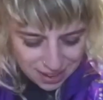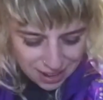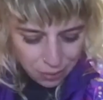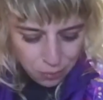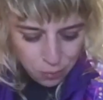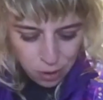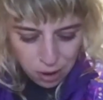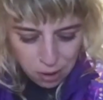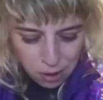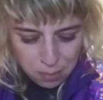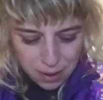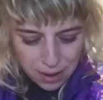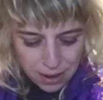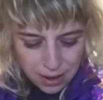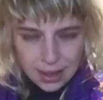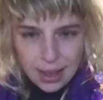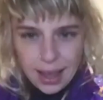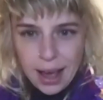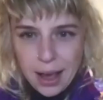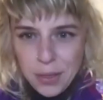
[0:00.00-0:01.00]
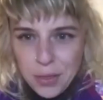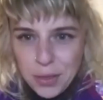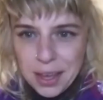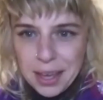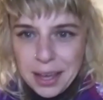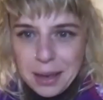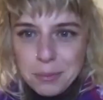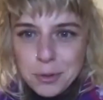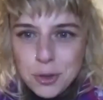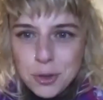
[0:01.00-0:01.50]
I wear my Kath and
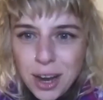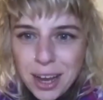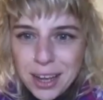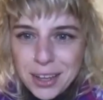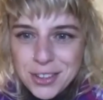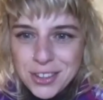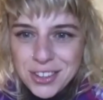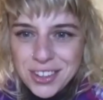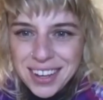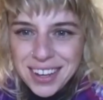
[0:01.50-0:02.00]
Kim tracksuit,